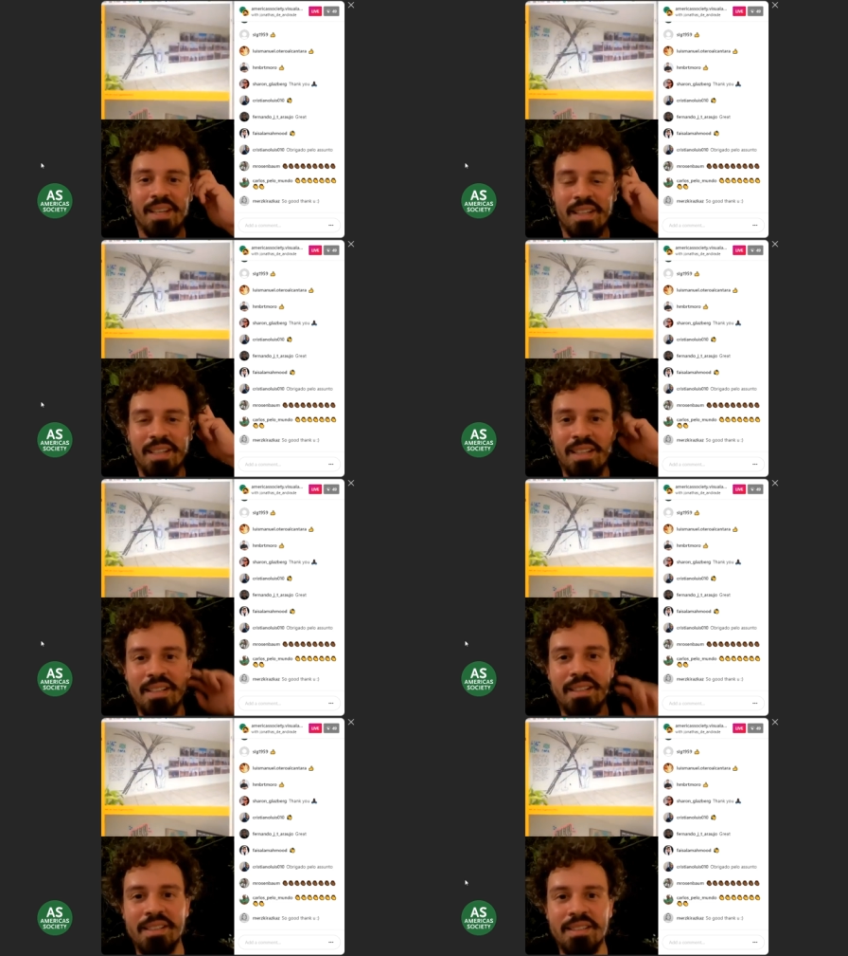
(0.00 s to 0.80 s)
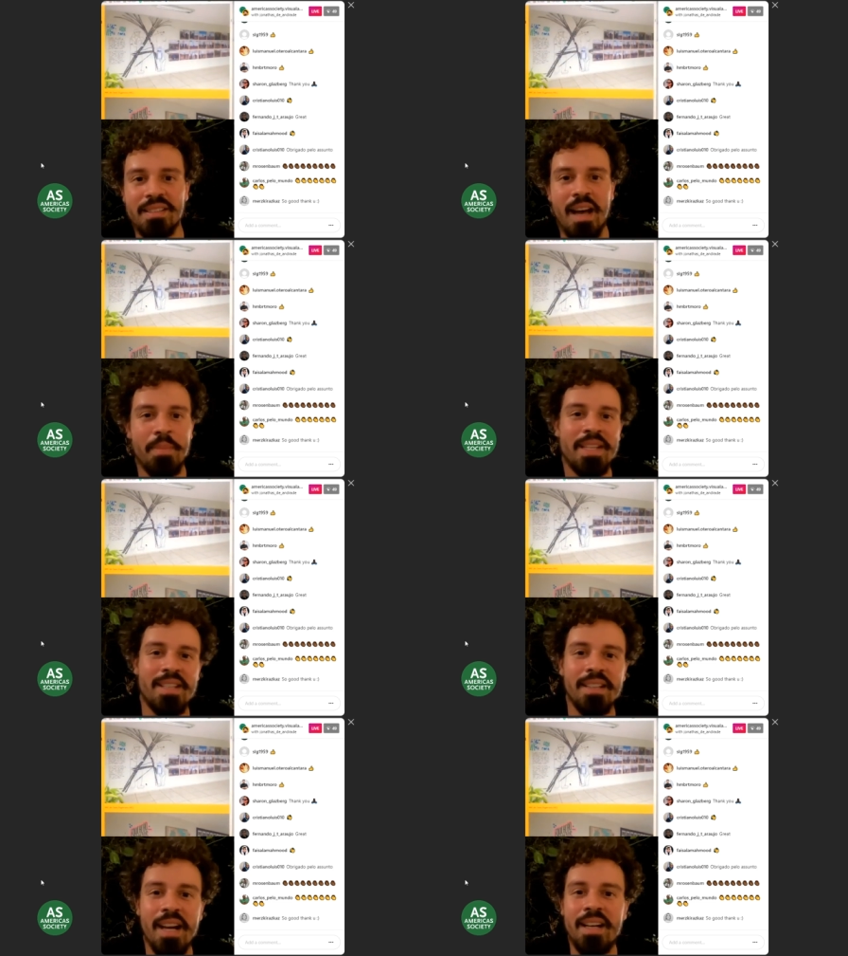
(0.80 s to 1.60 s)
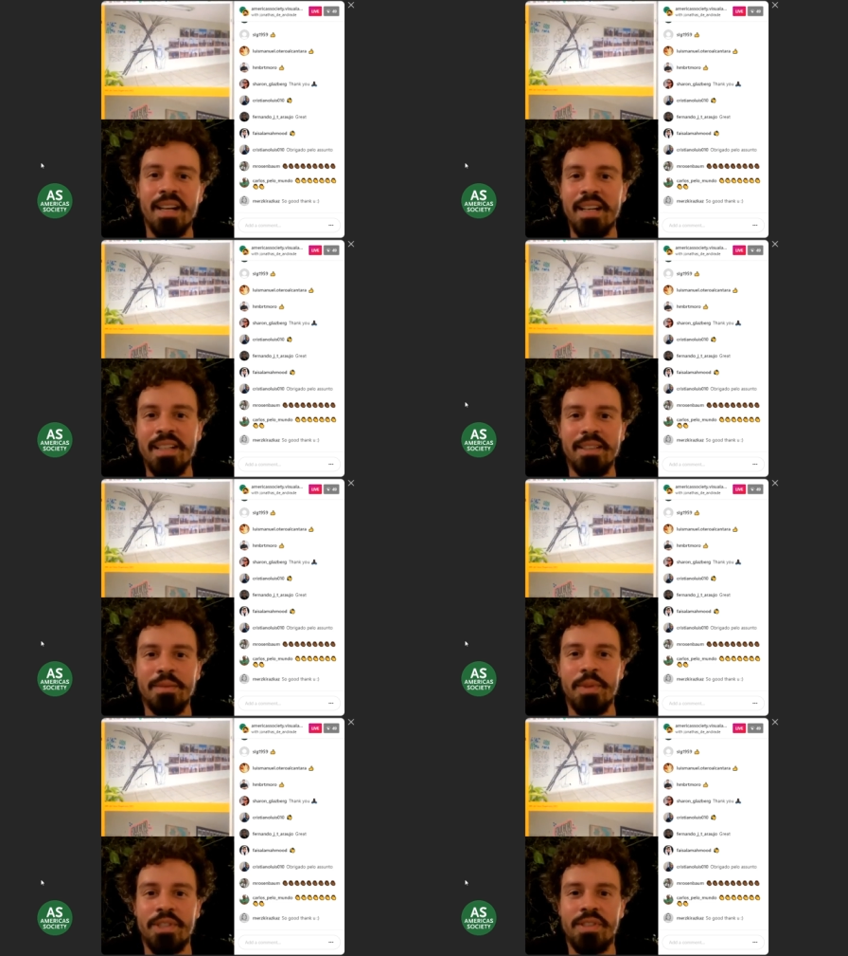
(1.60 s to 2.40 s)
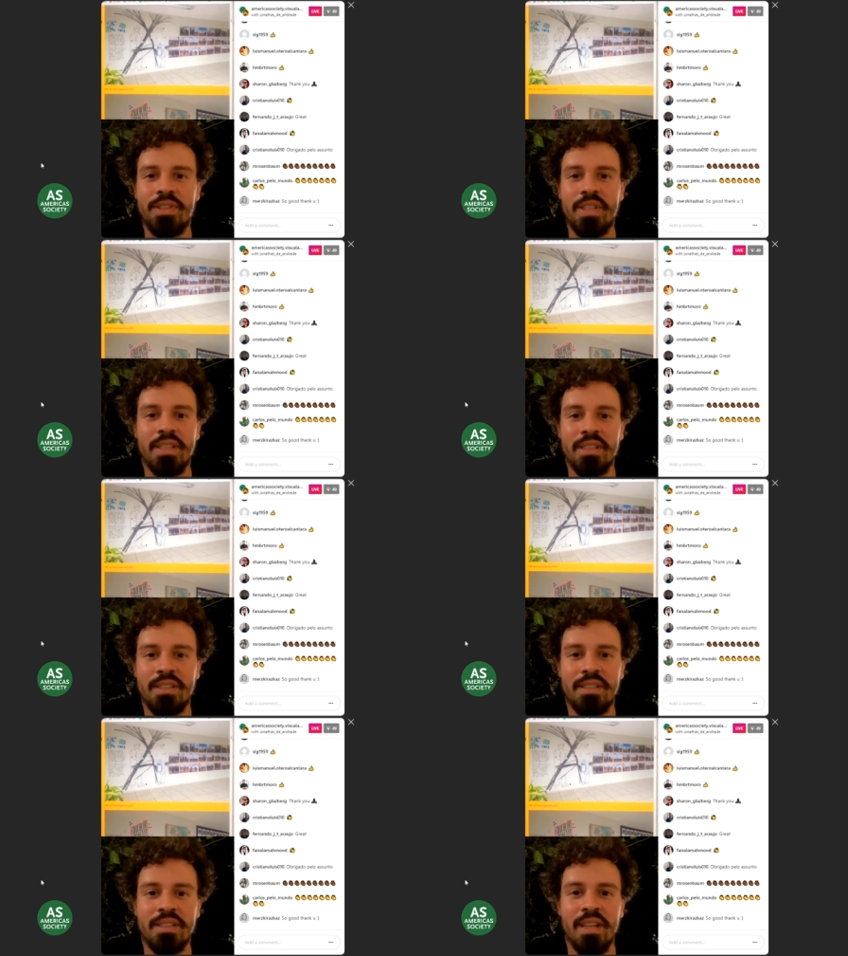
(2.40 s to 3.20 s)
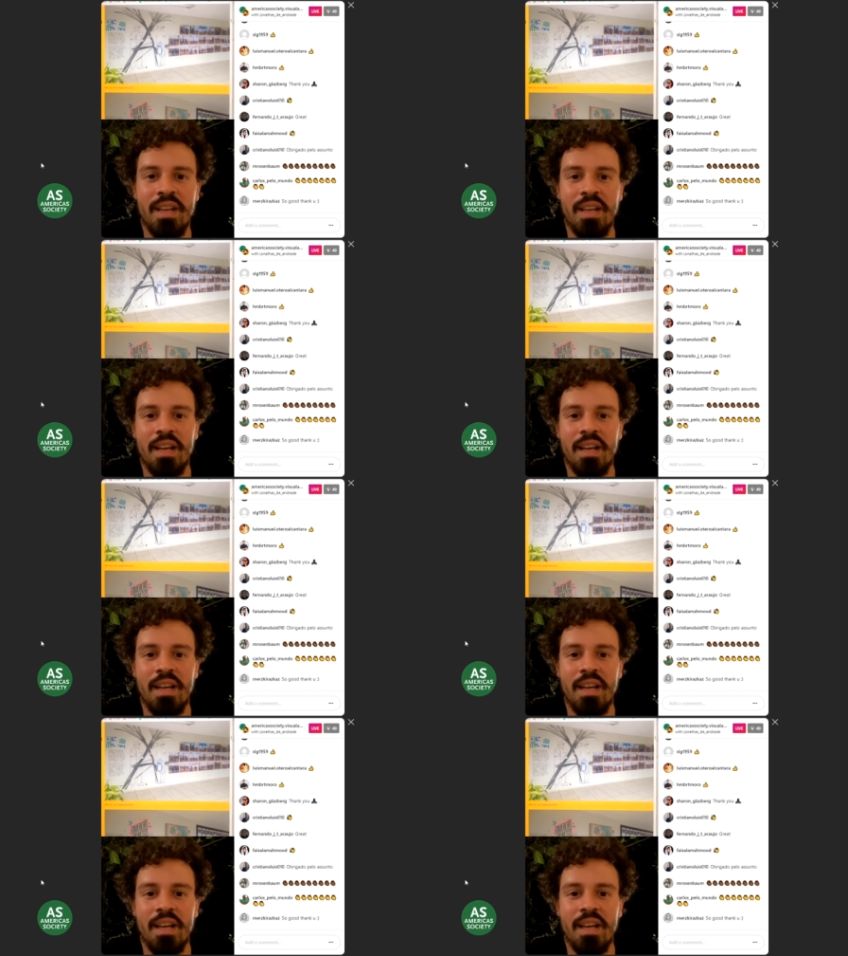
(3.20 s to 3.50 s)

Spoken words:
Mm-hmm. Here it's ABC da Cana, which is